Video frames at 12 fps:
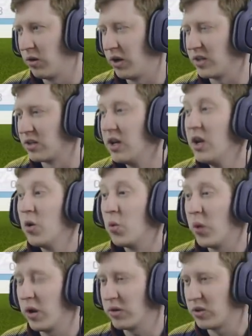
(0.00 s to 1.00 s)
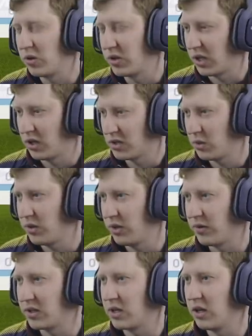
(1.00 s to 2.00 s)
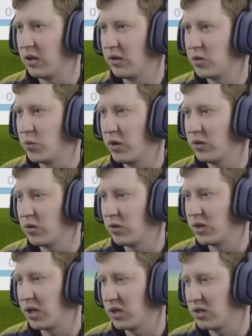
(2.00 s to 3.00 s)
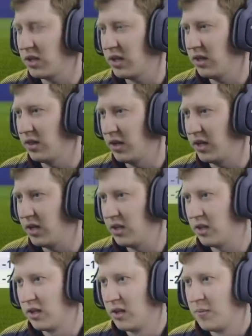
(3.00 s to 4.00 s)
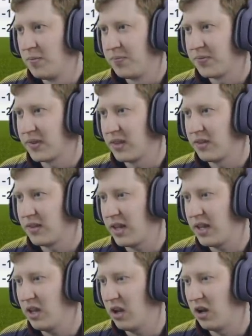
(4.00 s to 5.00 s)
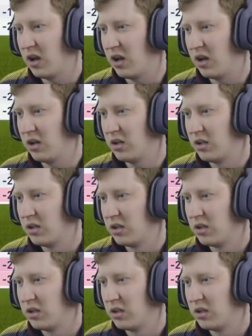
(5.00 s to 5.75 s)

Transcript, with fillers: Right, where are Doncaster, when it eventually loads, where are Doncaster in the league? They are